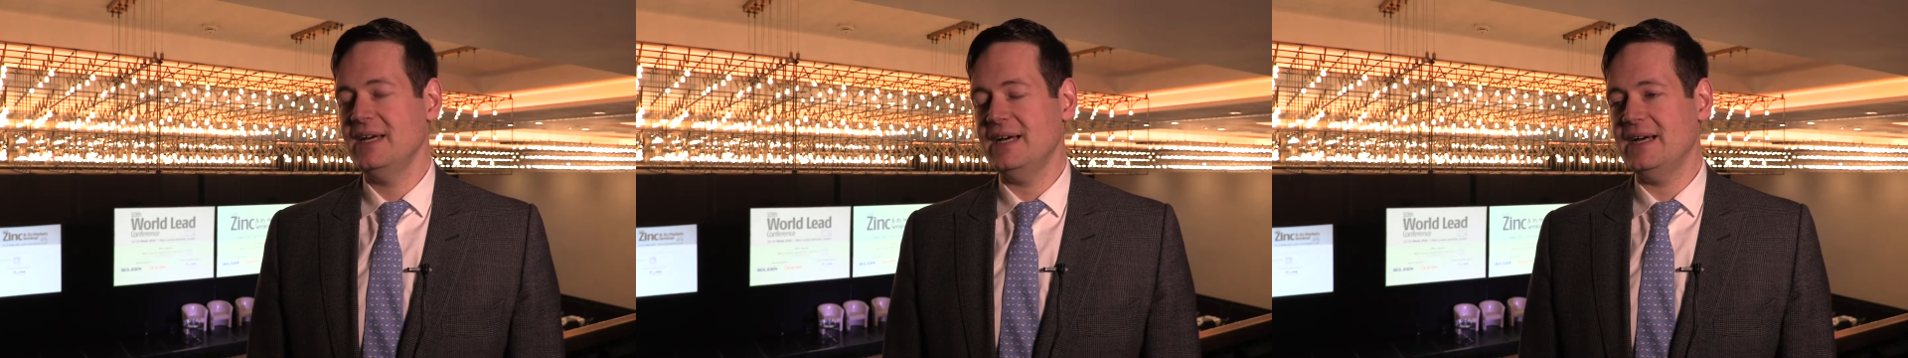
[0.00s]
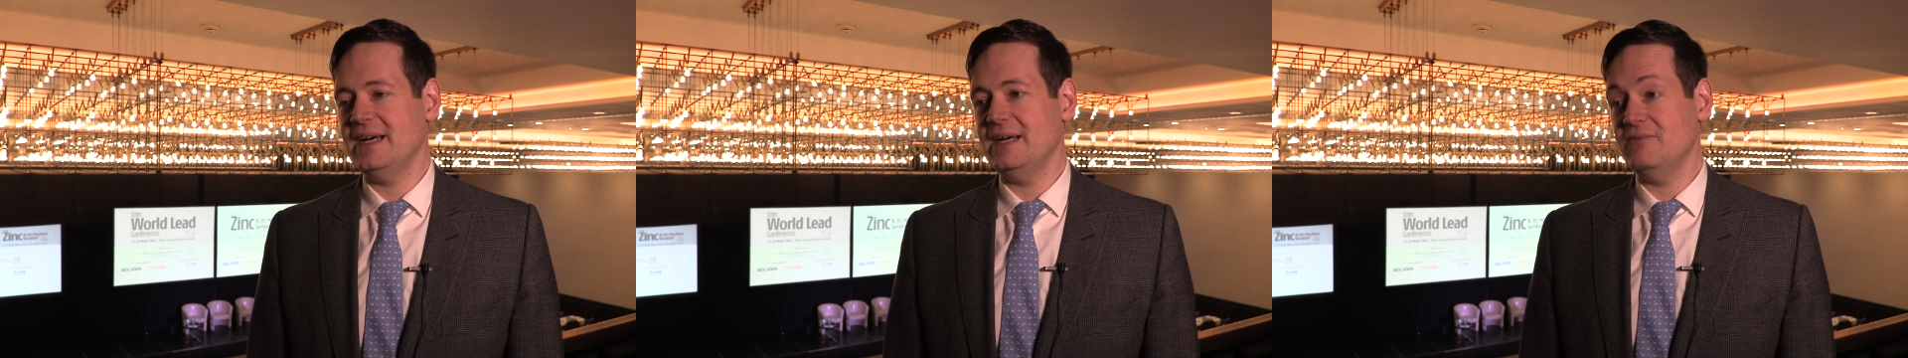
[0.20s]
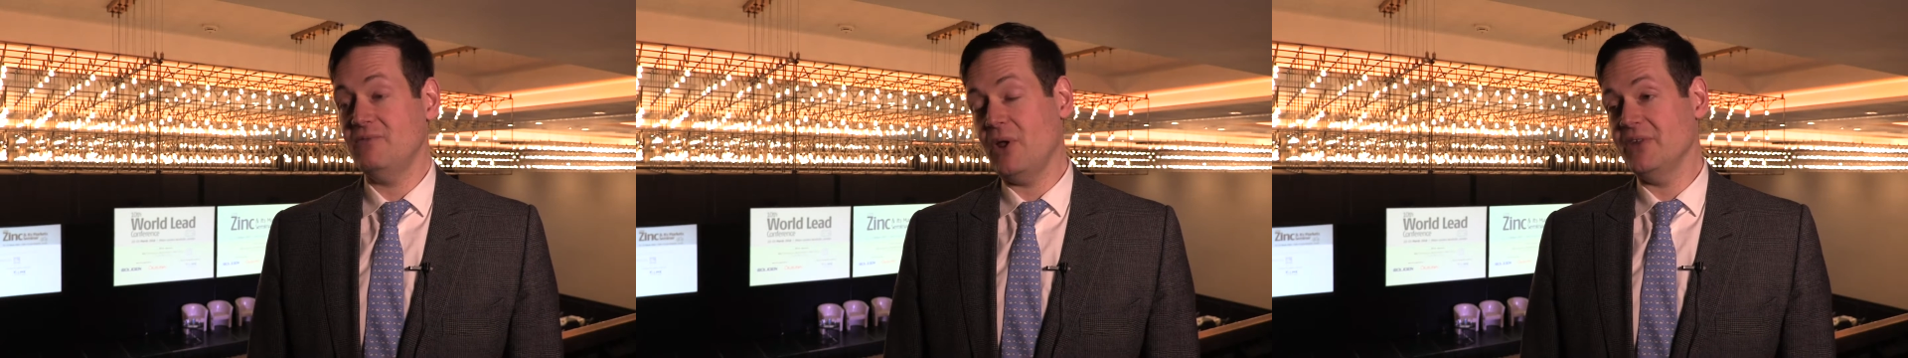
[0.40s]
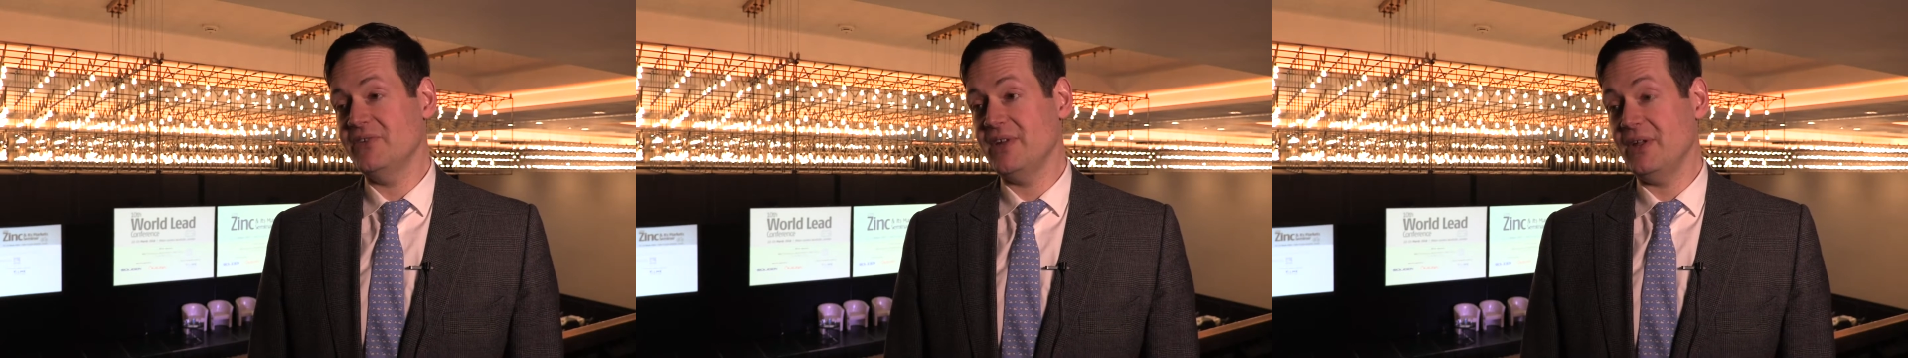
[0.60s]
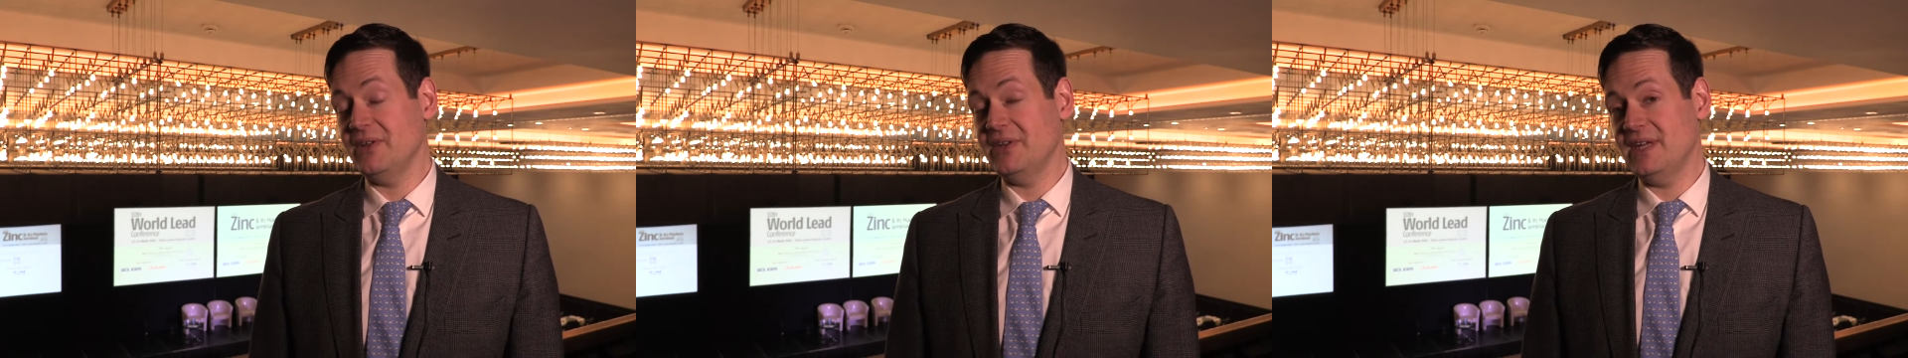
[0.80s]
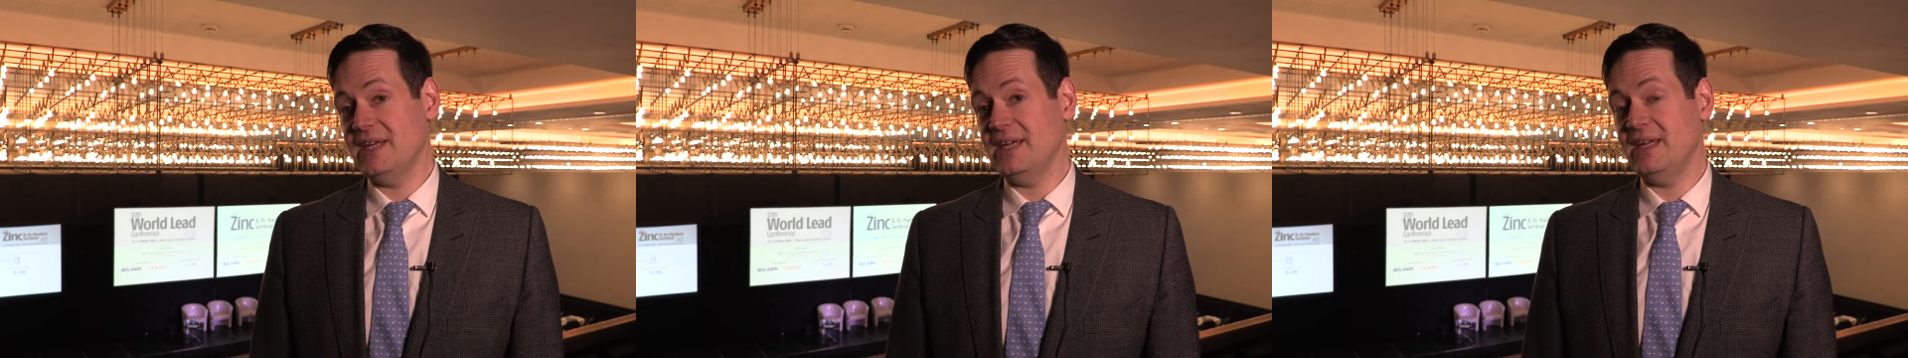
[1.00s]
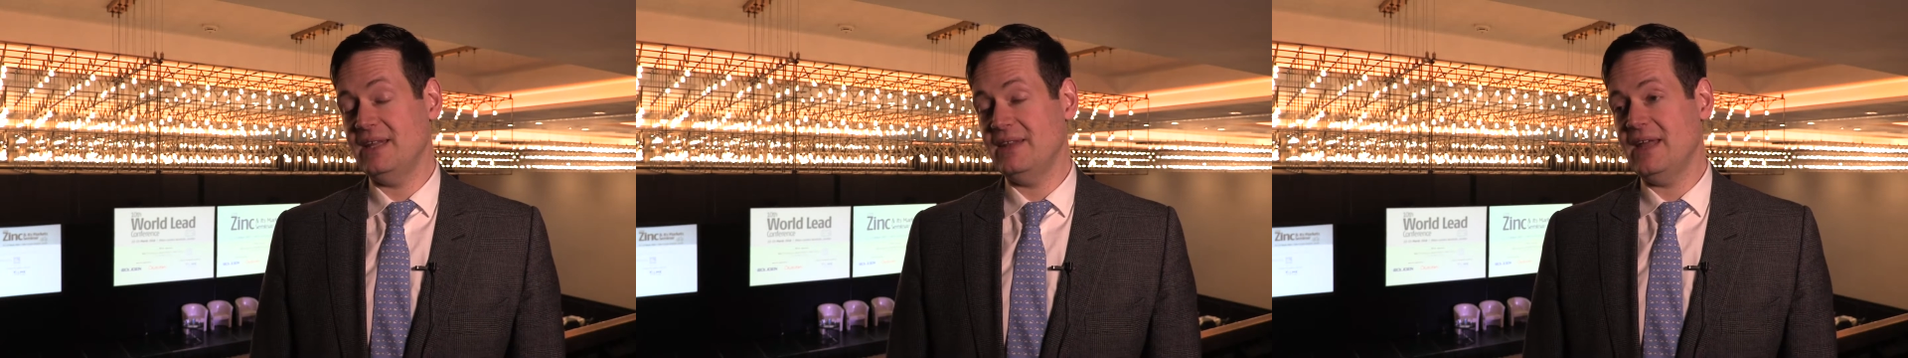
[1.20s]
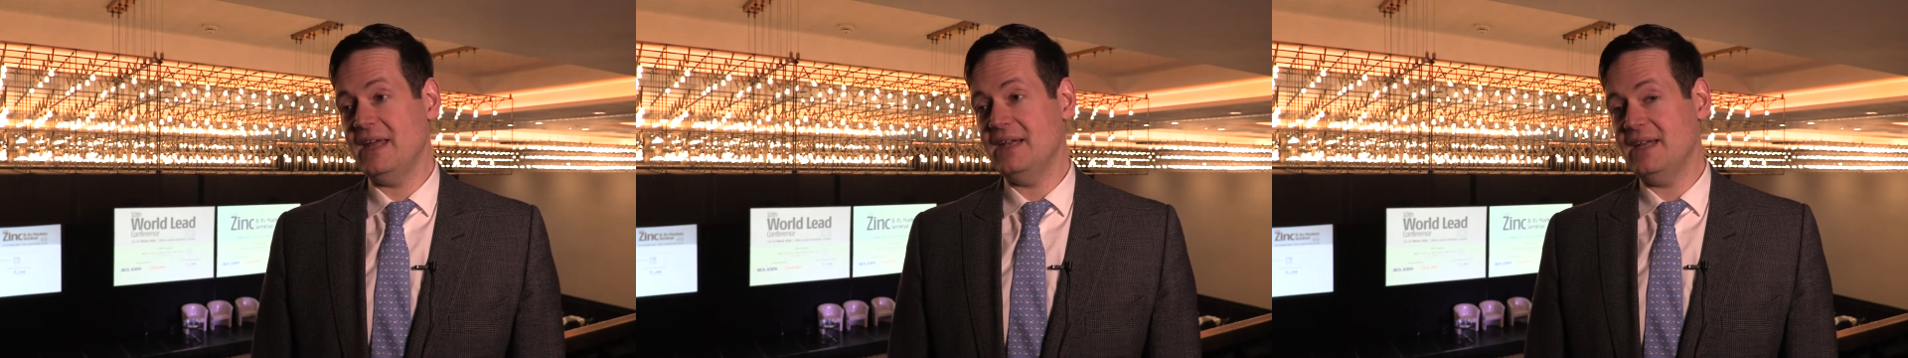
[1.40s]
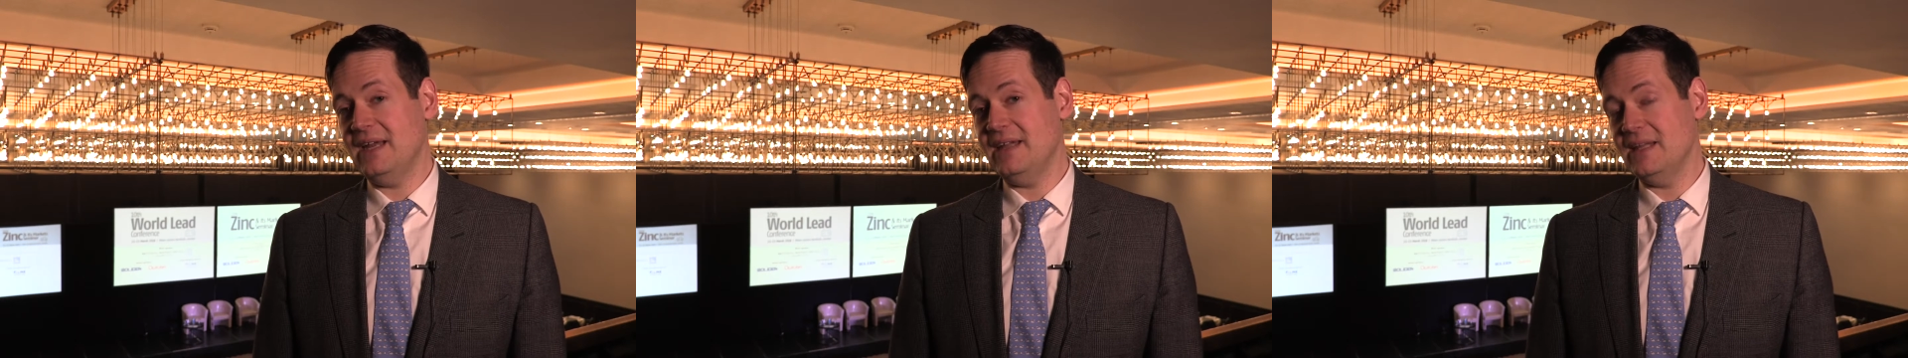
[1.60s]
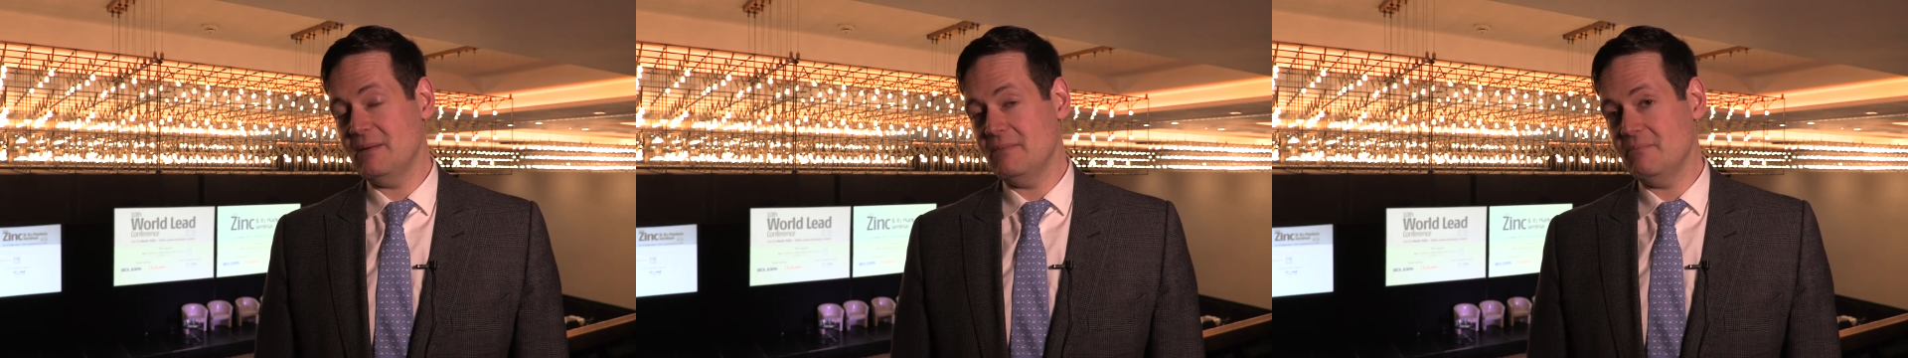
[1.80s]
volatility than
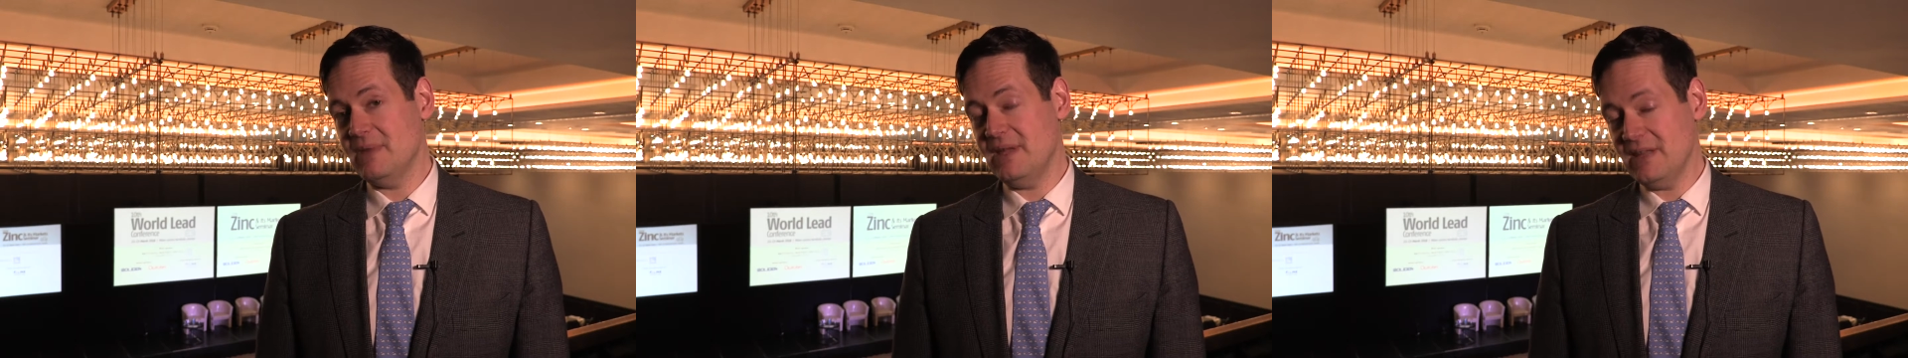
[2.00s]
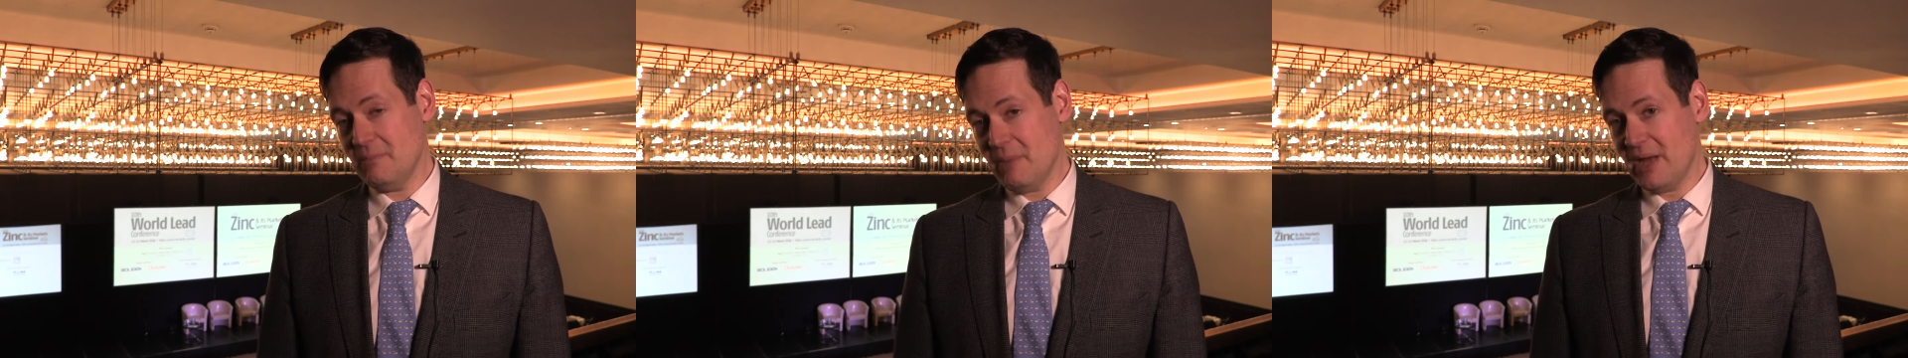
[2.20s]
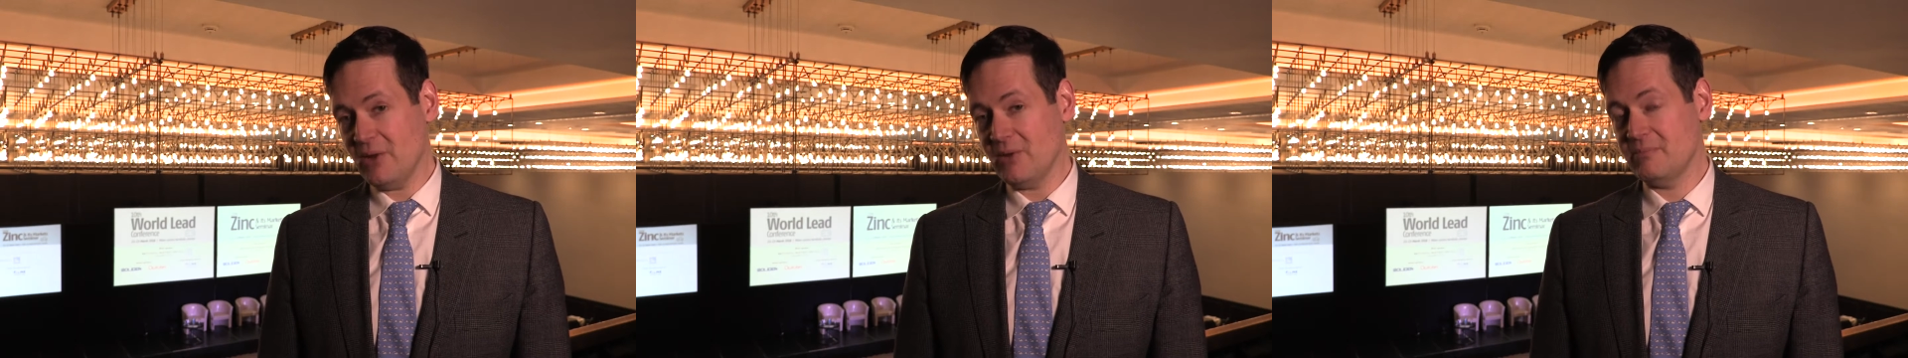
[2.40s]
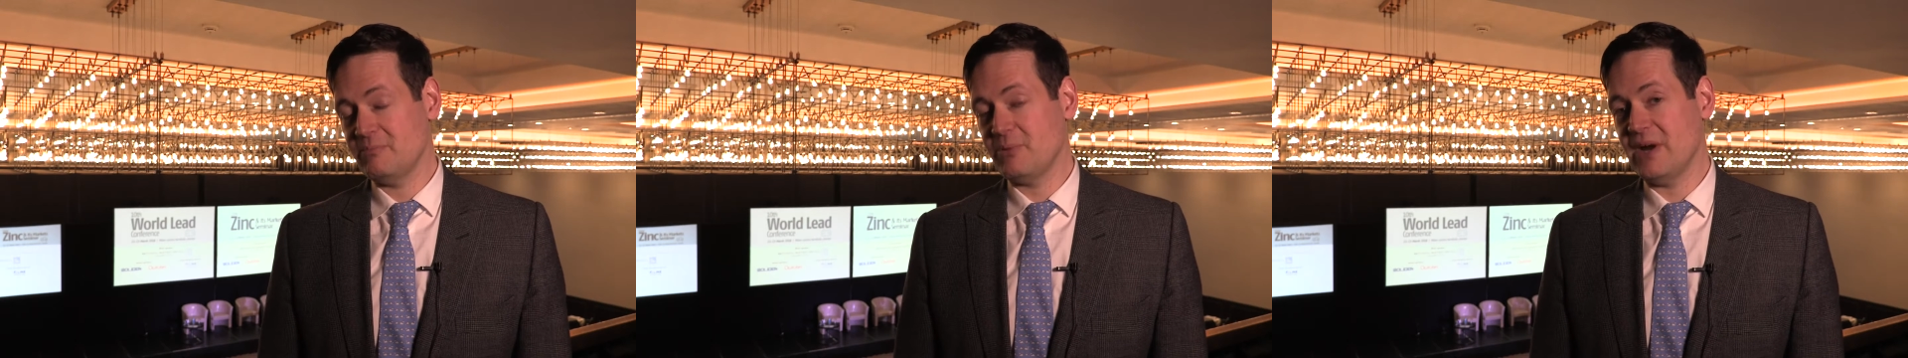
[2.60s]
in the metal